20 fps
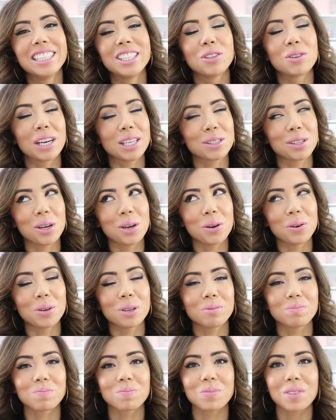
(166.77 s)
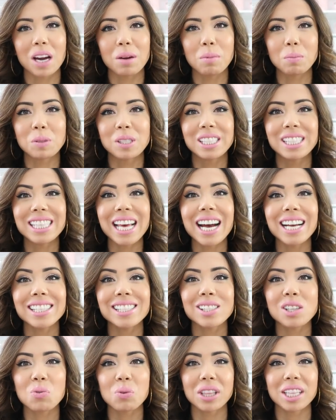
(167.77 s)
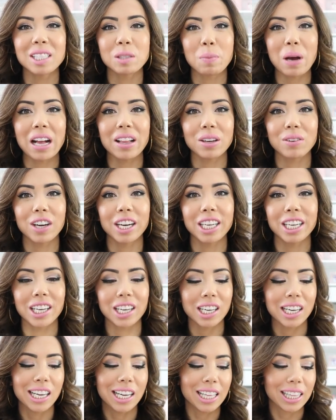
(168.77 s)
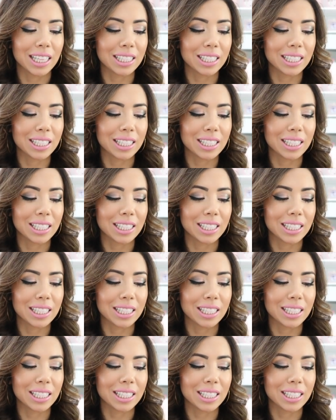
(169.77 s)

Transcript: you guys know I'm obsessed with this palette right here.